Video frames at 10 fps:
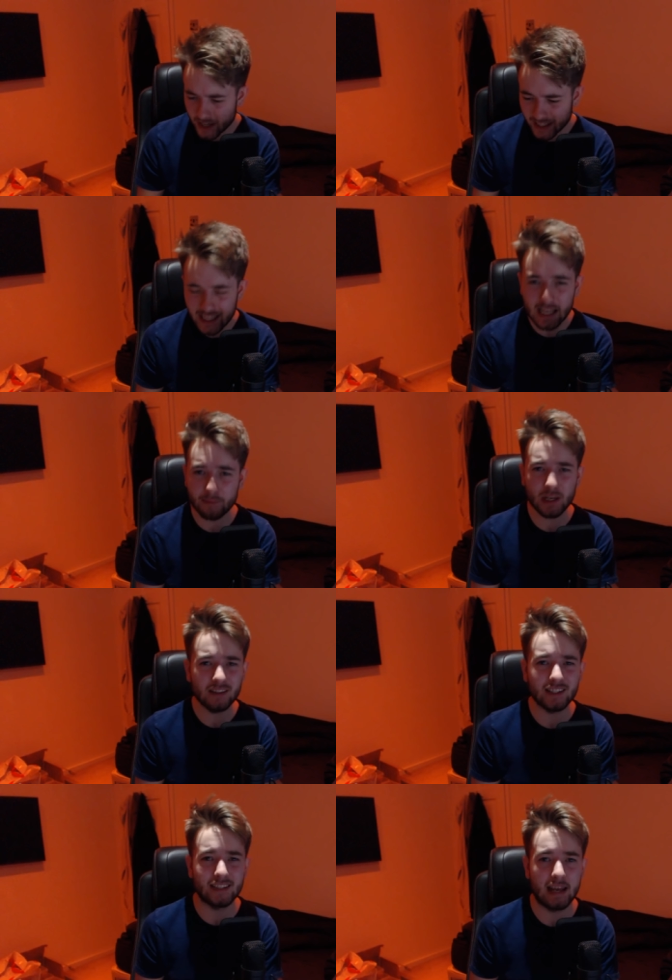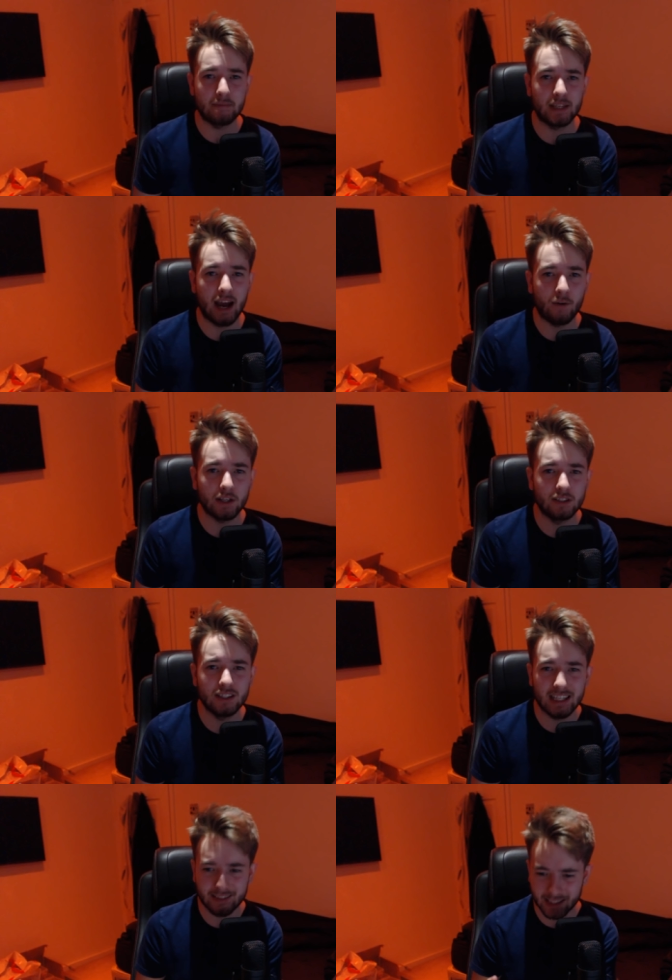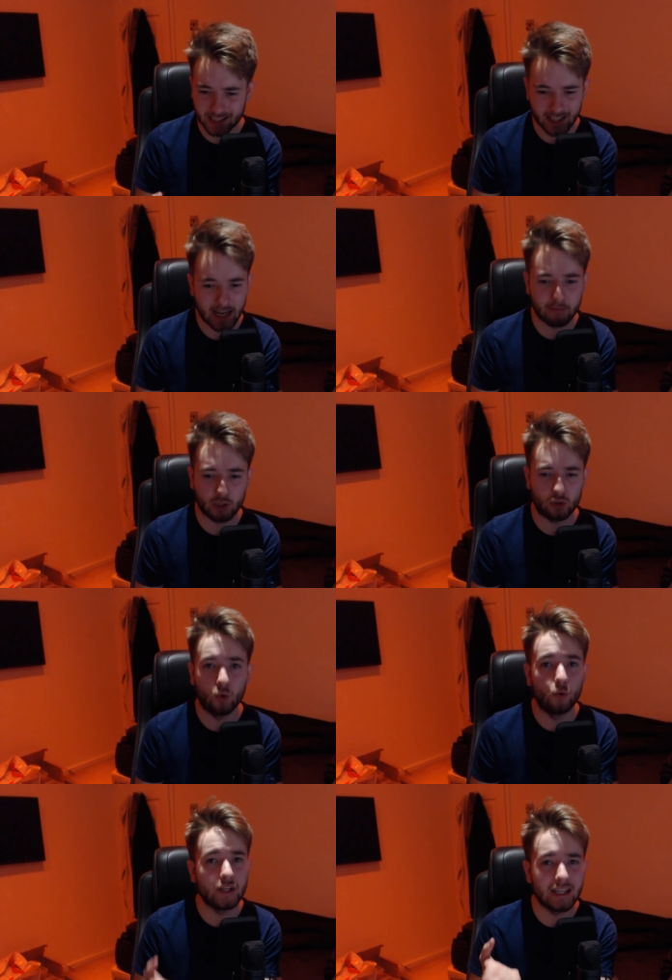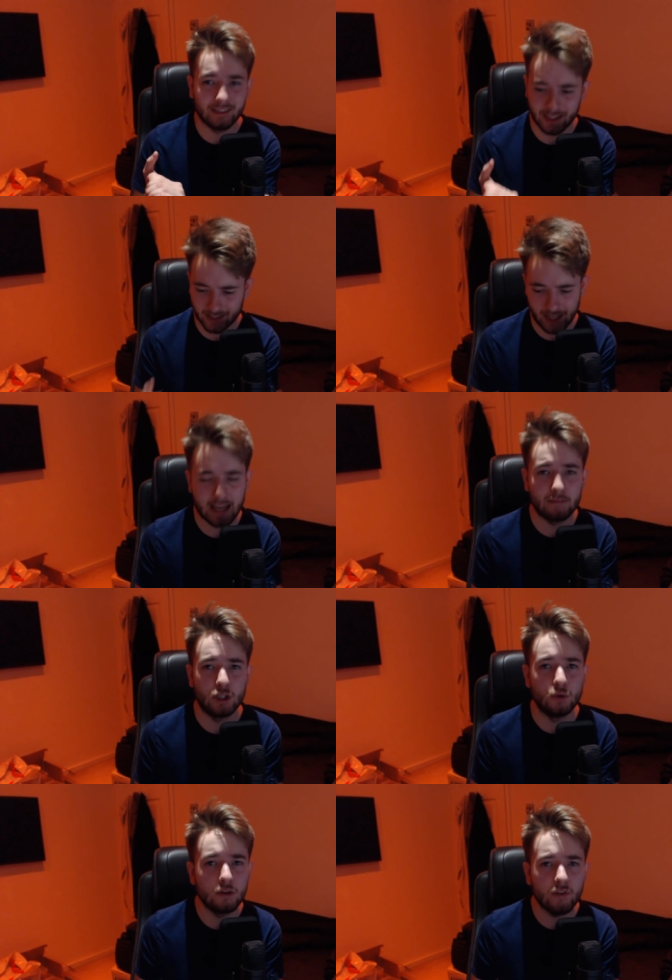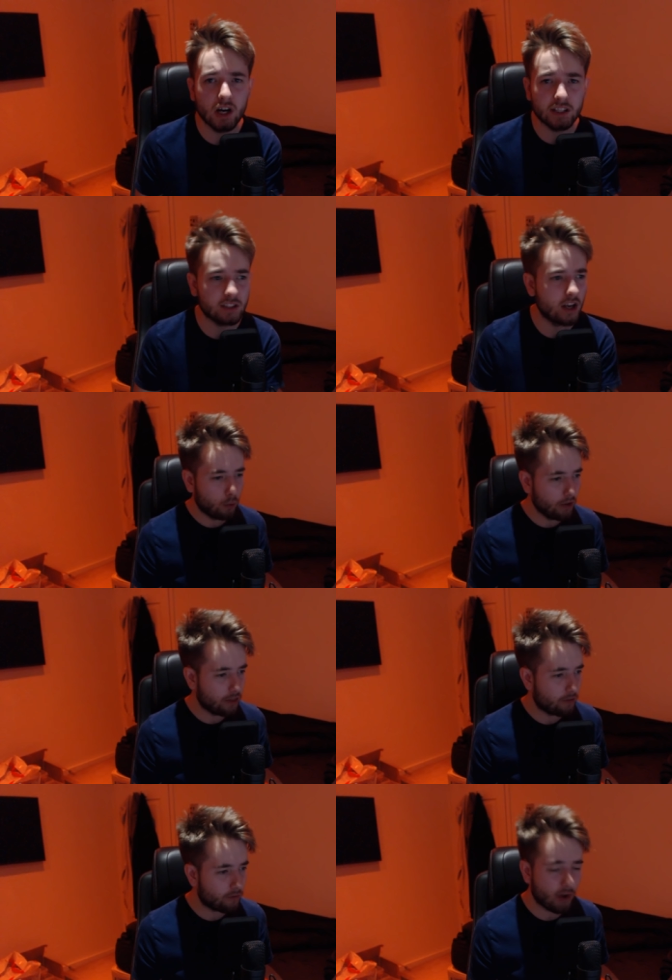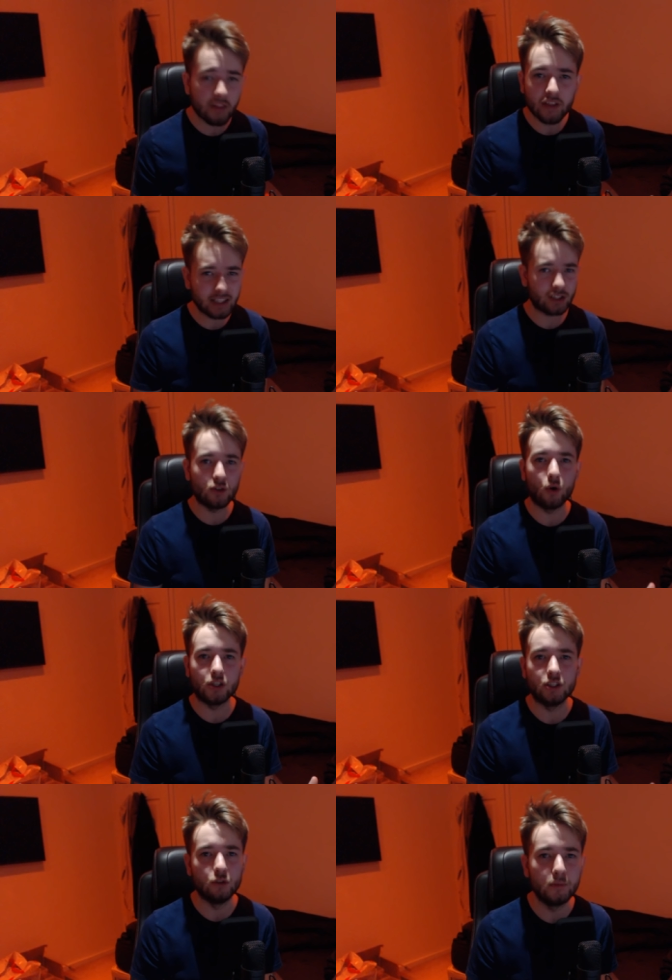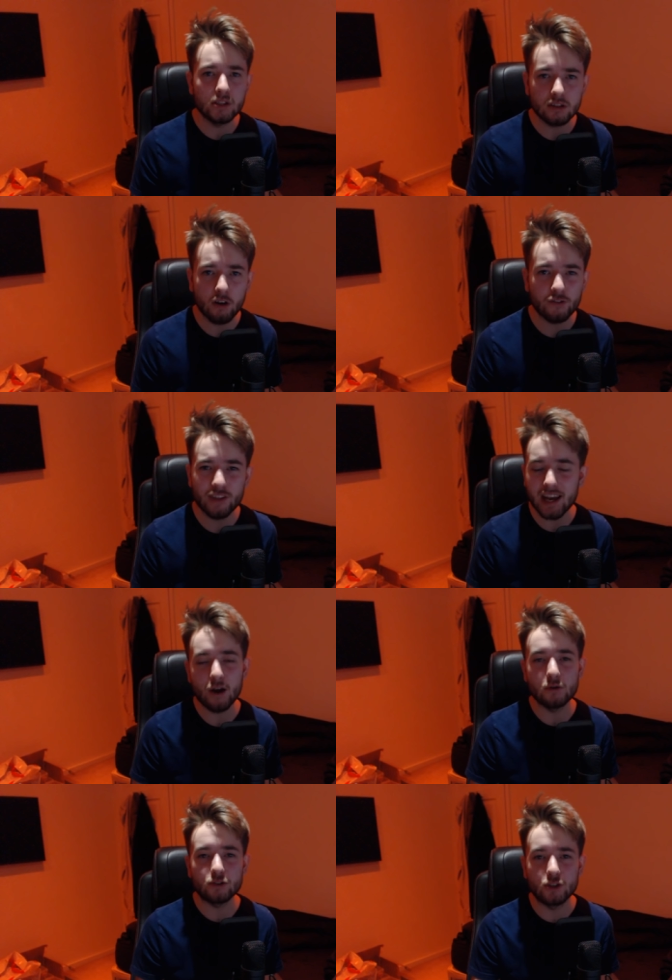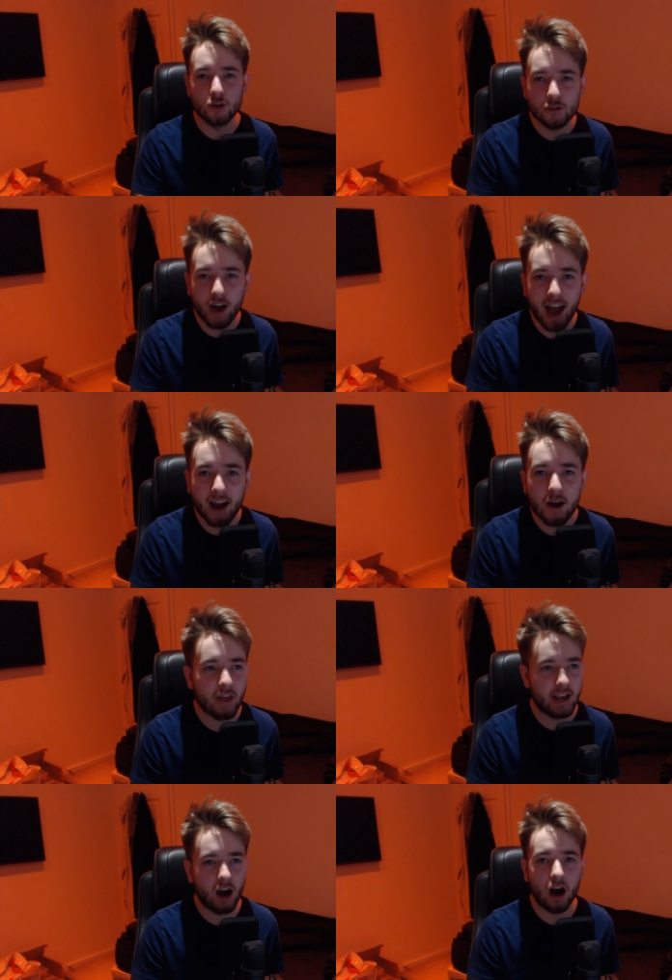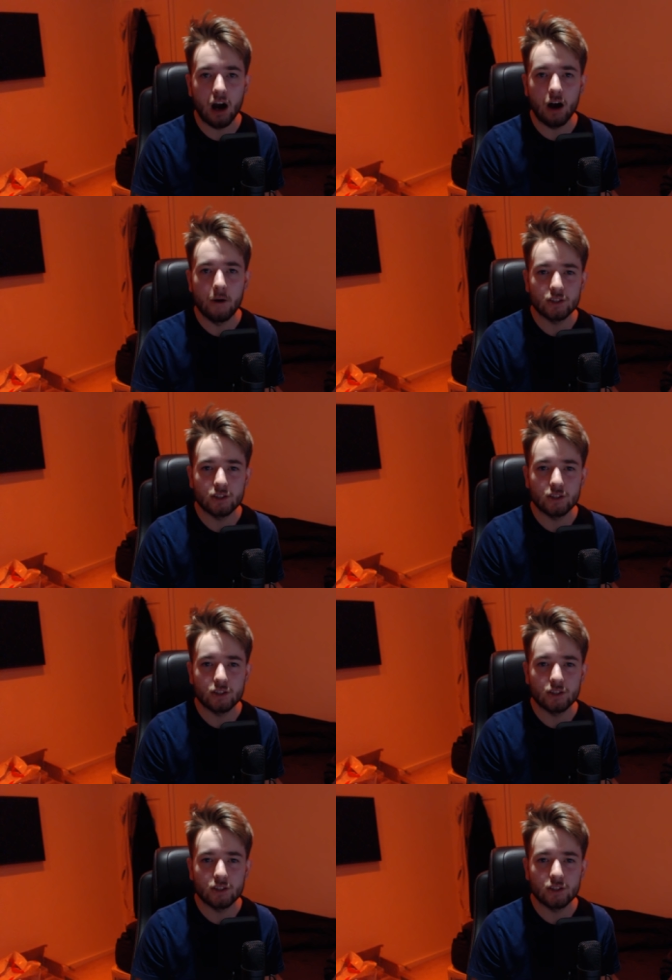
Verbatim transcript: They're keeping the same characters in the same story, in the same universe. What the fuck? That's not Ubisoft. They don't do that. But they are.